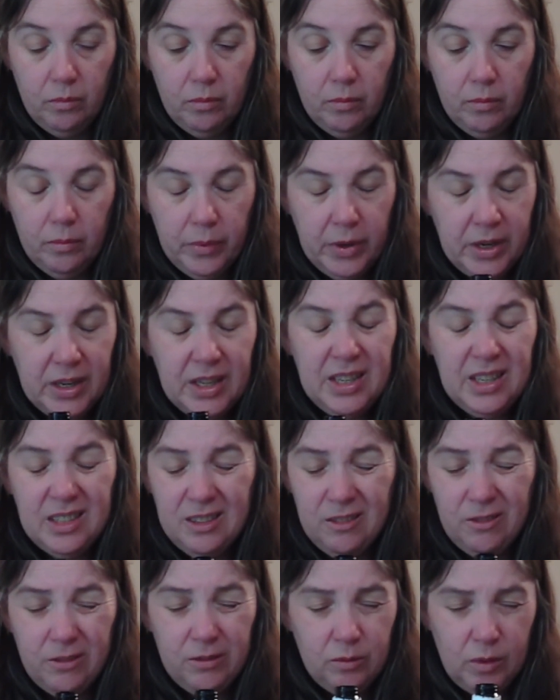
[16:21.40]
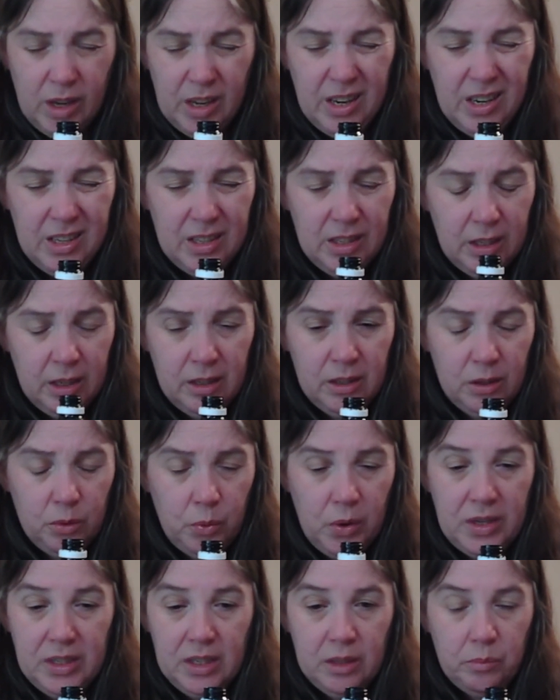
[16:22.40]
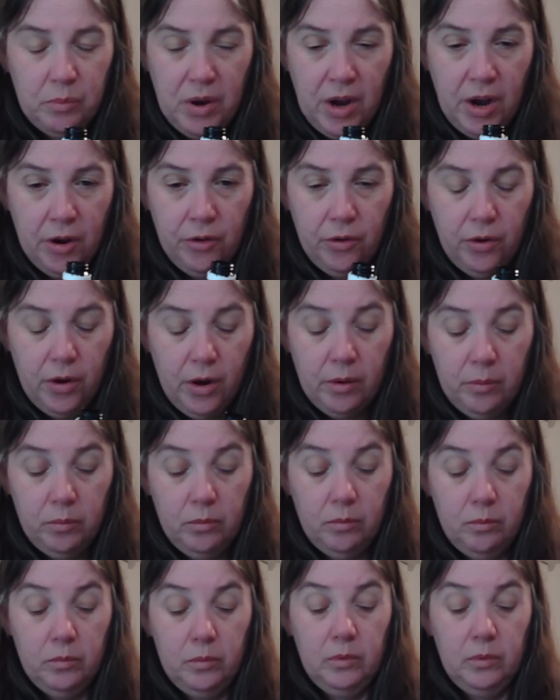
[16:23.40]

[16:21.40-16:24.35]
but it is a sweet smell.